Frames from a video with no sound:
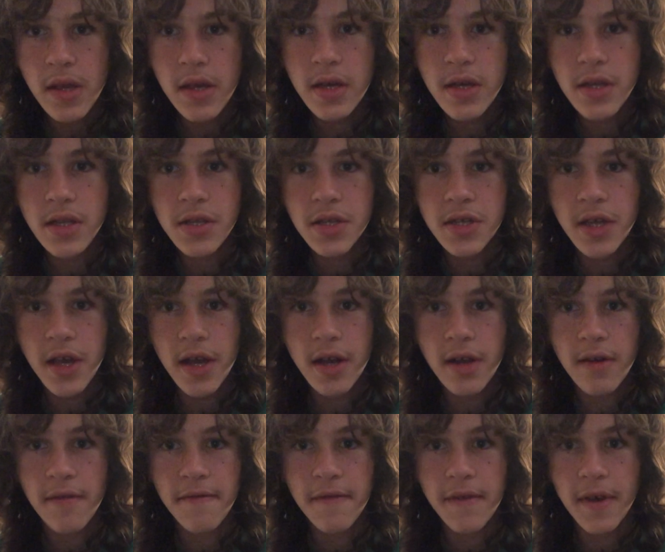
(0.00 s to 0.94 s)
inside
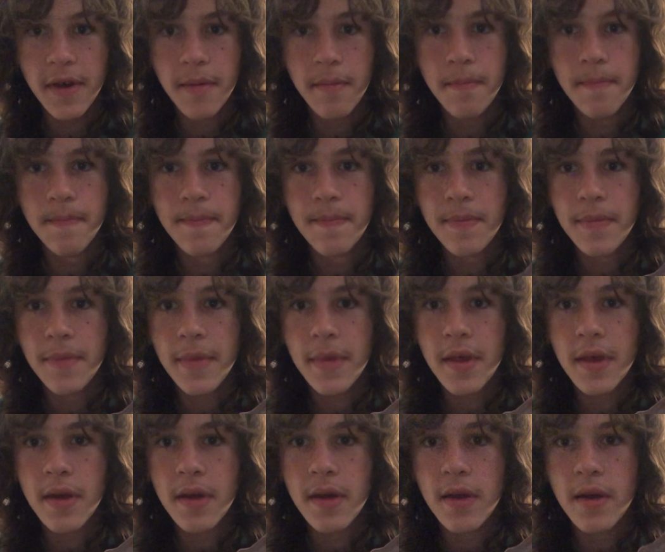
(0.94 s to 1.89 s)
of them.
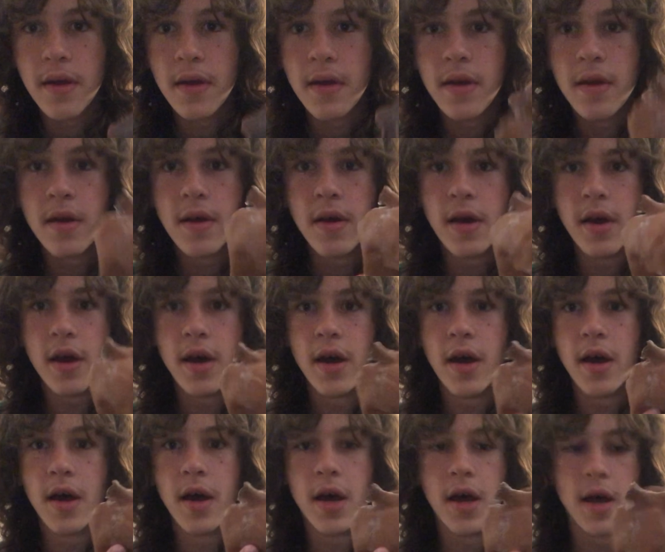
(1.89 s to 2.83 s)

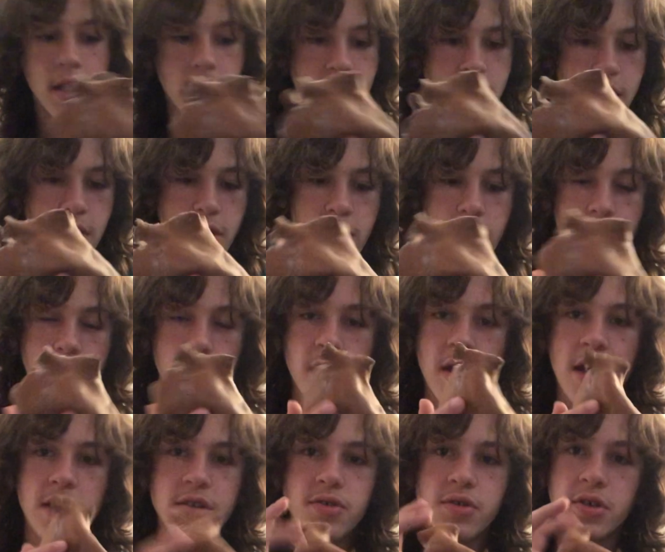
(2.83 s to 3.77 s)
But
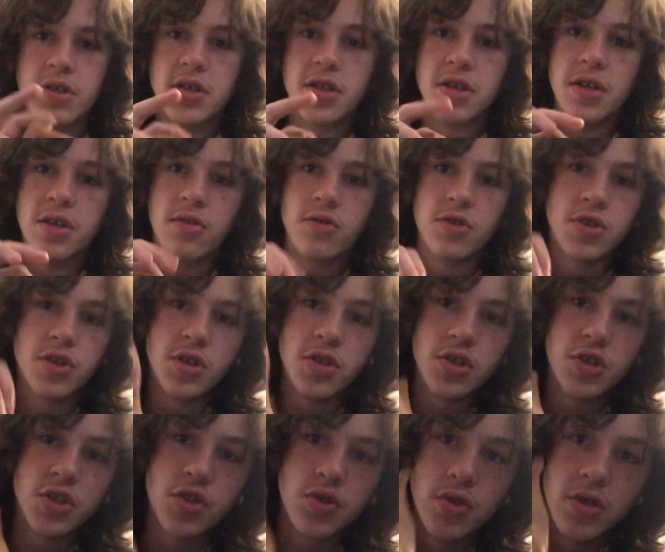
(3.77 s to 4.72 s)
as you can see, they're just
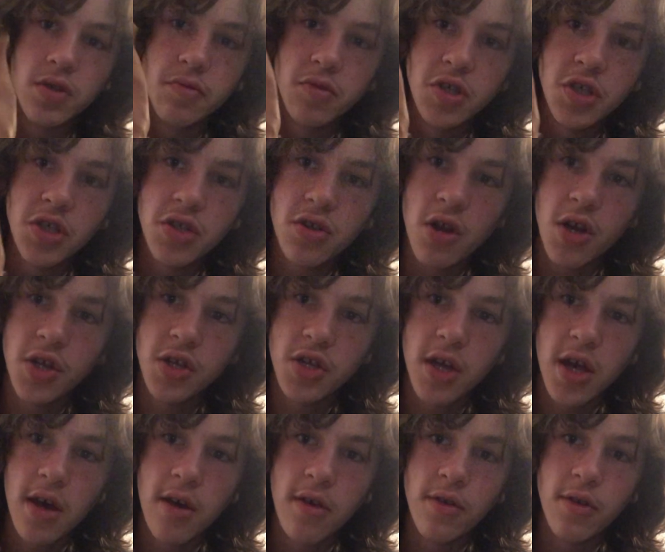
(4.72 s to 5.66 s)
extremely stretched
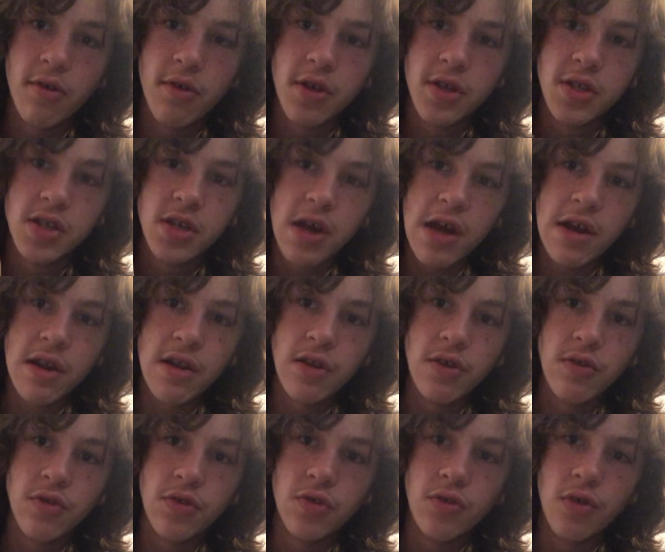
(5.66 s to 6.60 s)
out. You can see I didn't
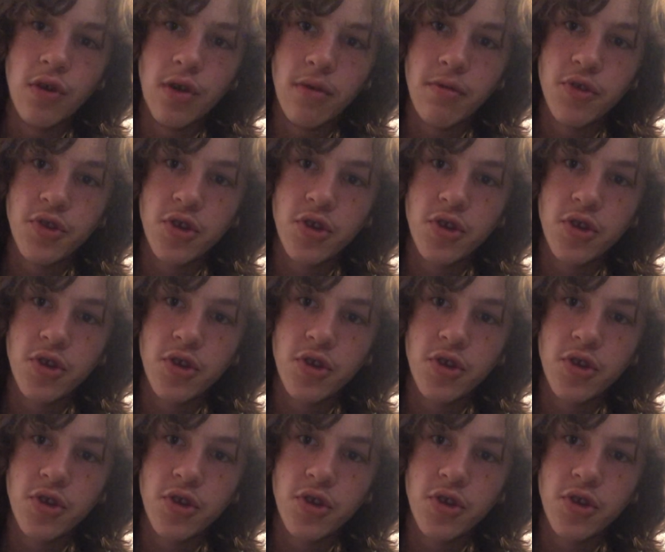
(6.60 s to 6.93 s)
do too good of a